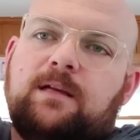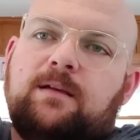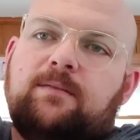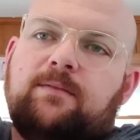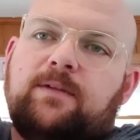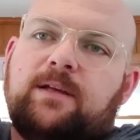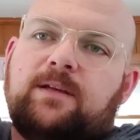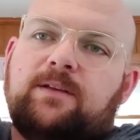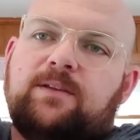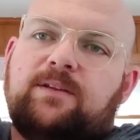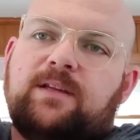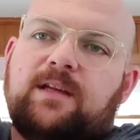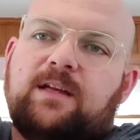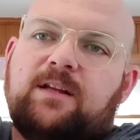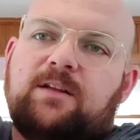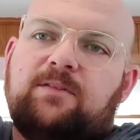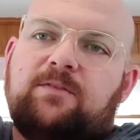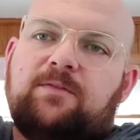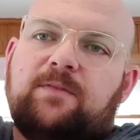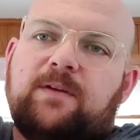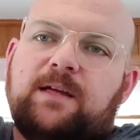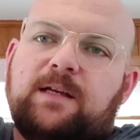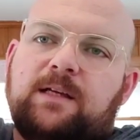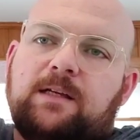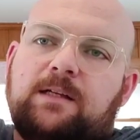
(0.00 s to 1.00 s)
They have like a
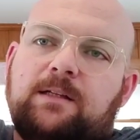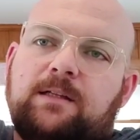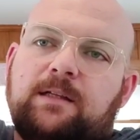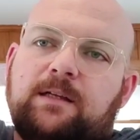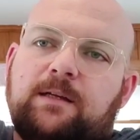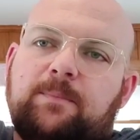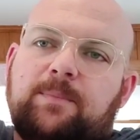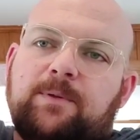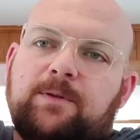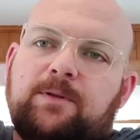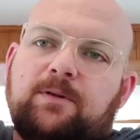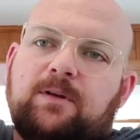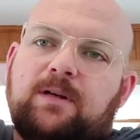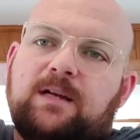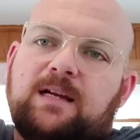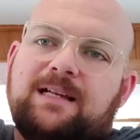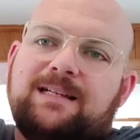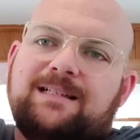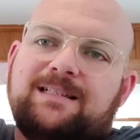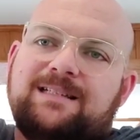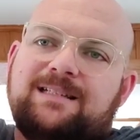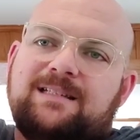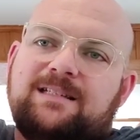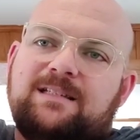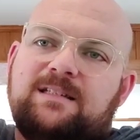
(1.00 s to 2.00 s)
satisfying click, but they're
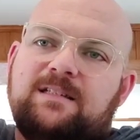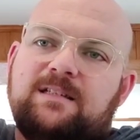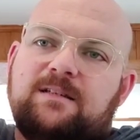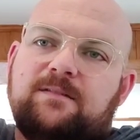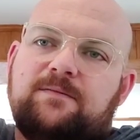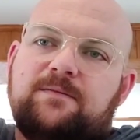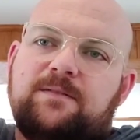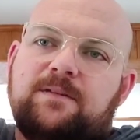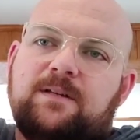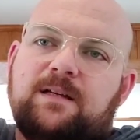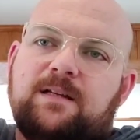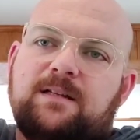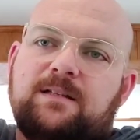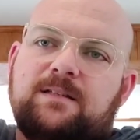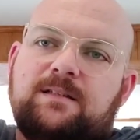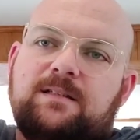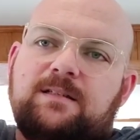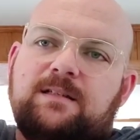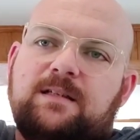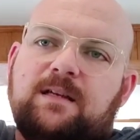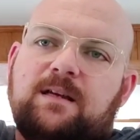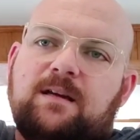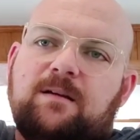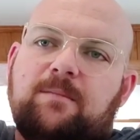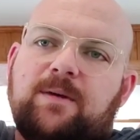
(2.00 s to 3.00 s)
kind of stiff. You kind of
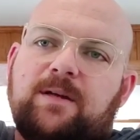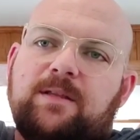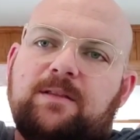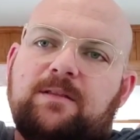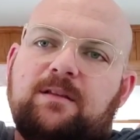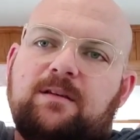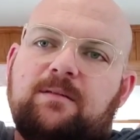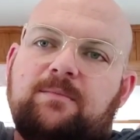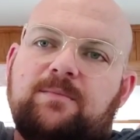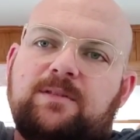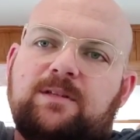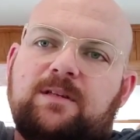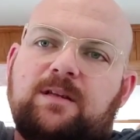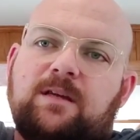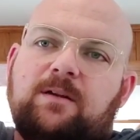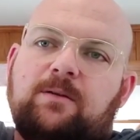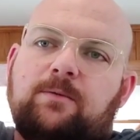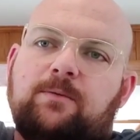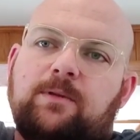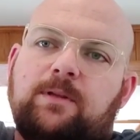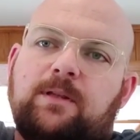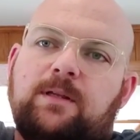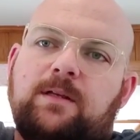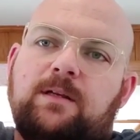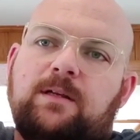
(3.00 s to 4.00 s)
see how my thumb has got to
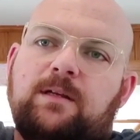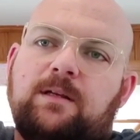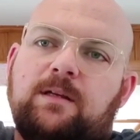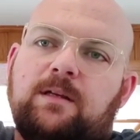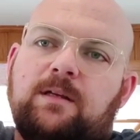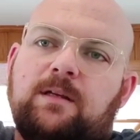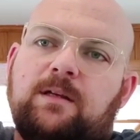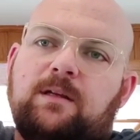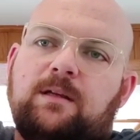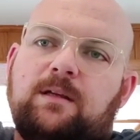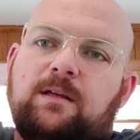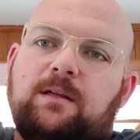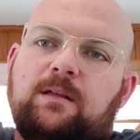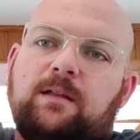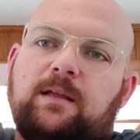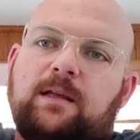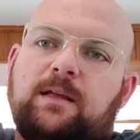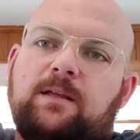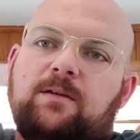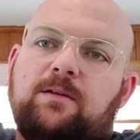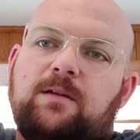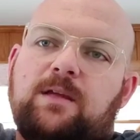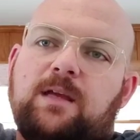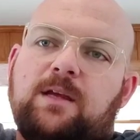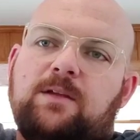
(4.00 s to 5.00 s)
really,
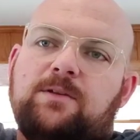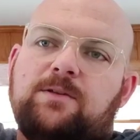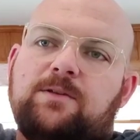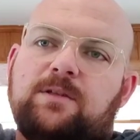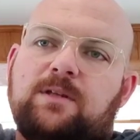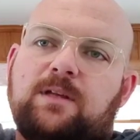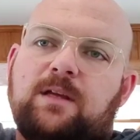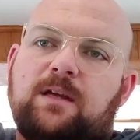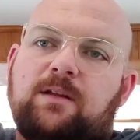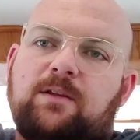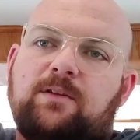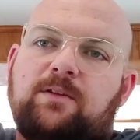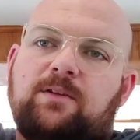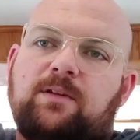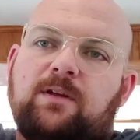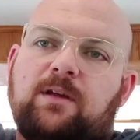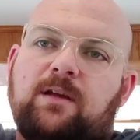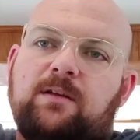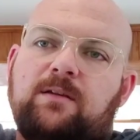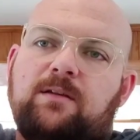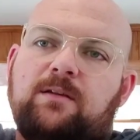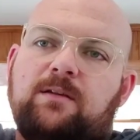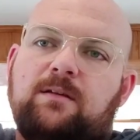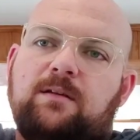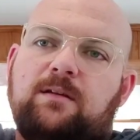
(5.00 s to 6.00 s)
like, you can't just kind
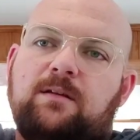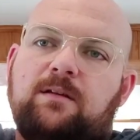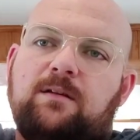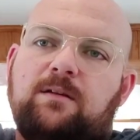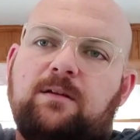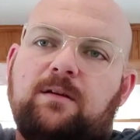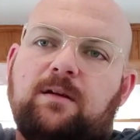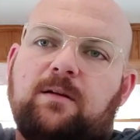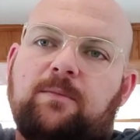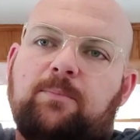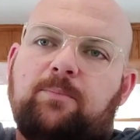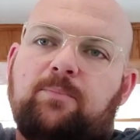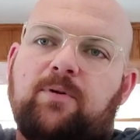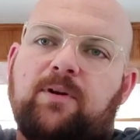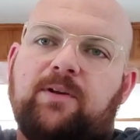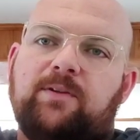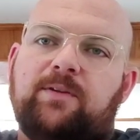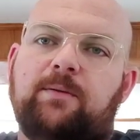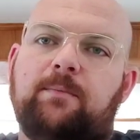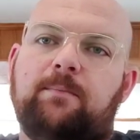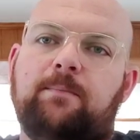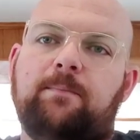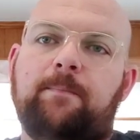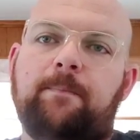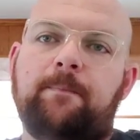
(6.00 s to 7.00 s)
of, you got to
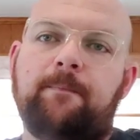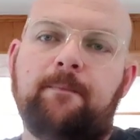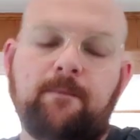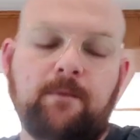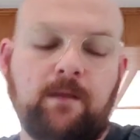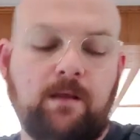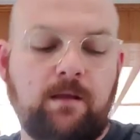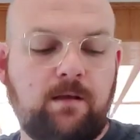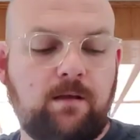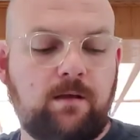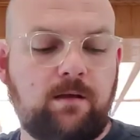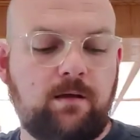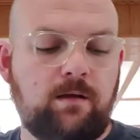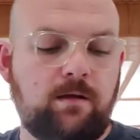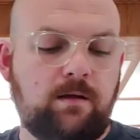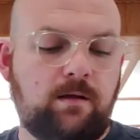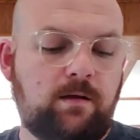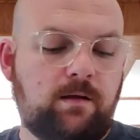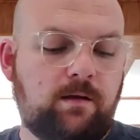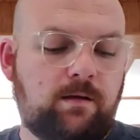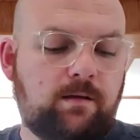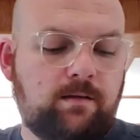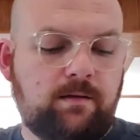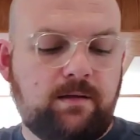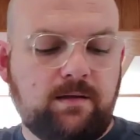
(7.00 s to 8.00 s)
press them.
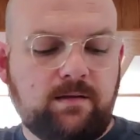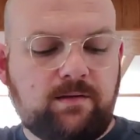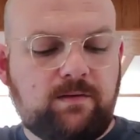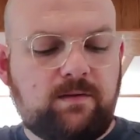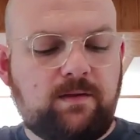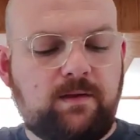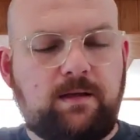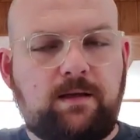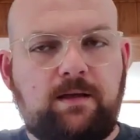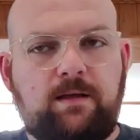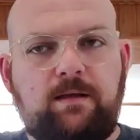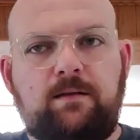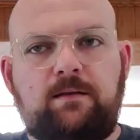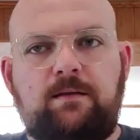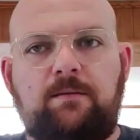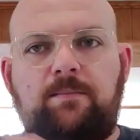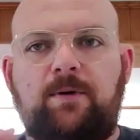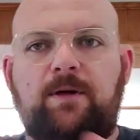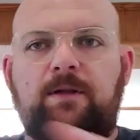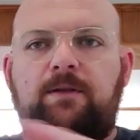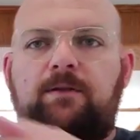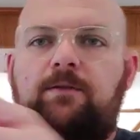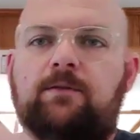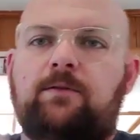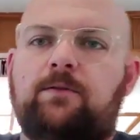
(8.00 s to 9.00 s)
This thing, the
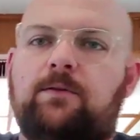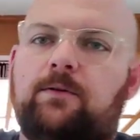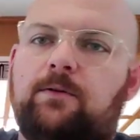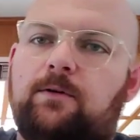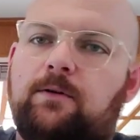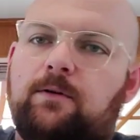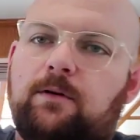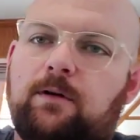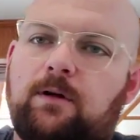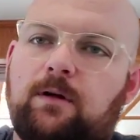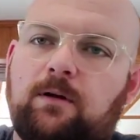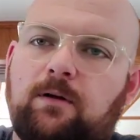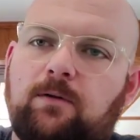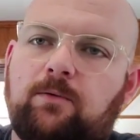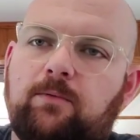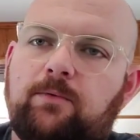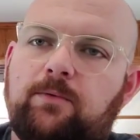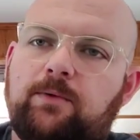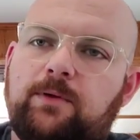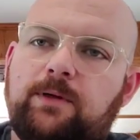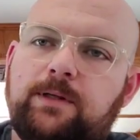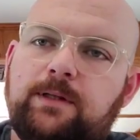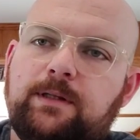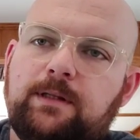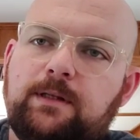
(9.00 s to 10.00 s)
buttons are
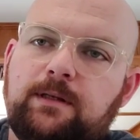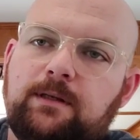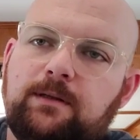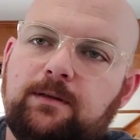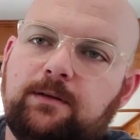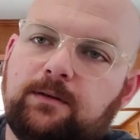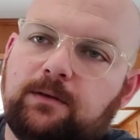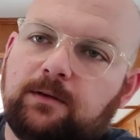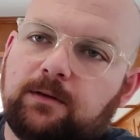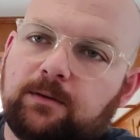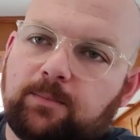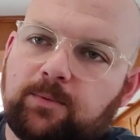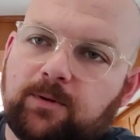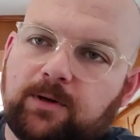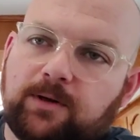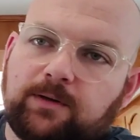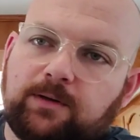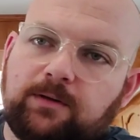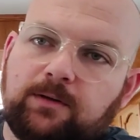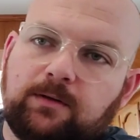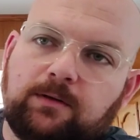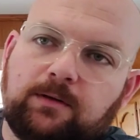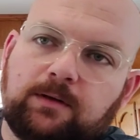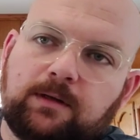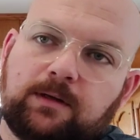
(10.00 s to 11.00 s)
really easy to
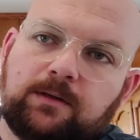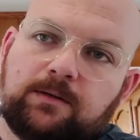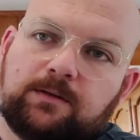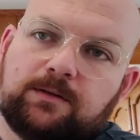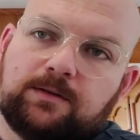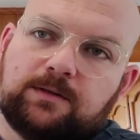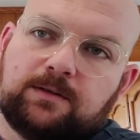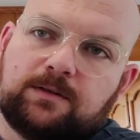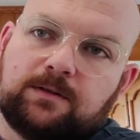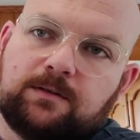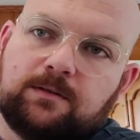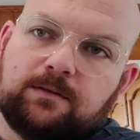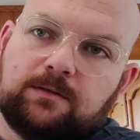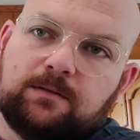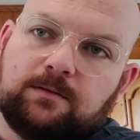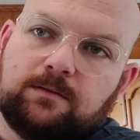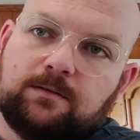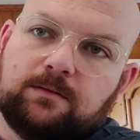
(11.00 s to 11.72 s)
press. You can kind of just,